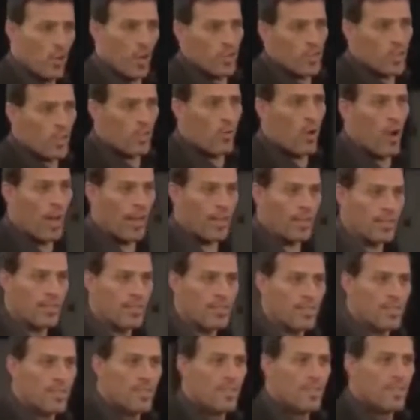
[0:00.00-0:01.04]
Question 1,
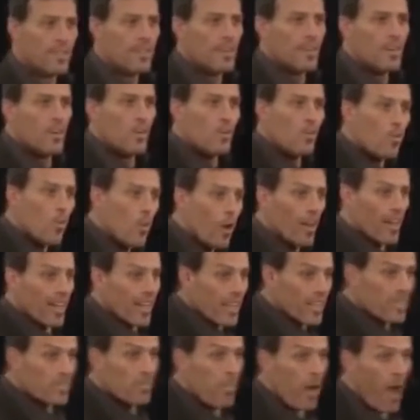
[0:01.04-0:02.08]
what
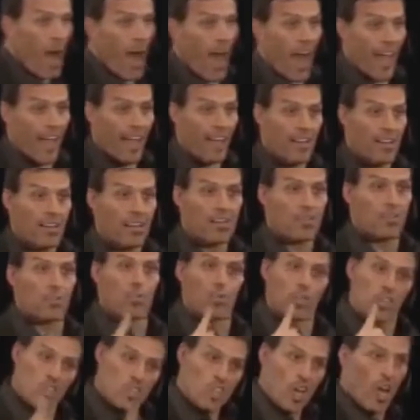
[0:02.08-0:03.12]
is my
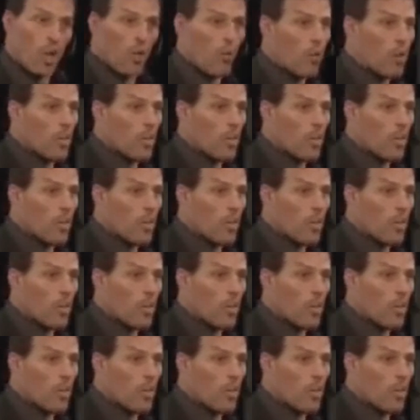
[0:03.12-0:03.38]
result?